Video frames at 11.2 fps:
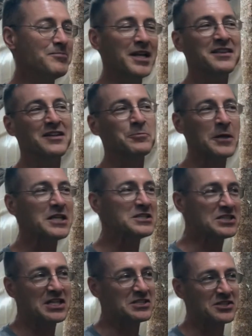But they'll probably
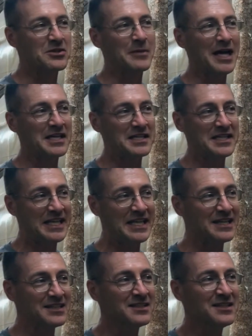change their mind
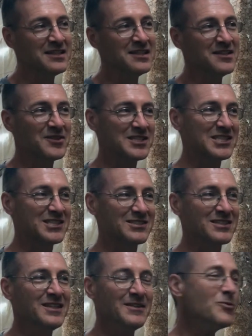again, which
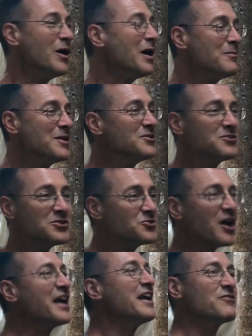is, well, I mean, you can
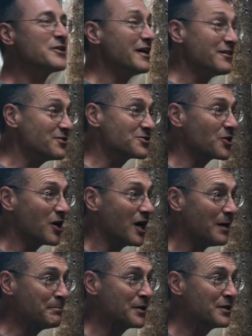dry every other crop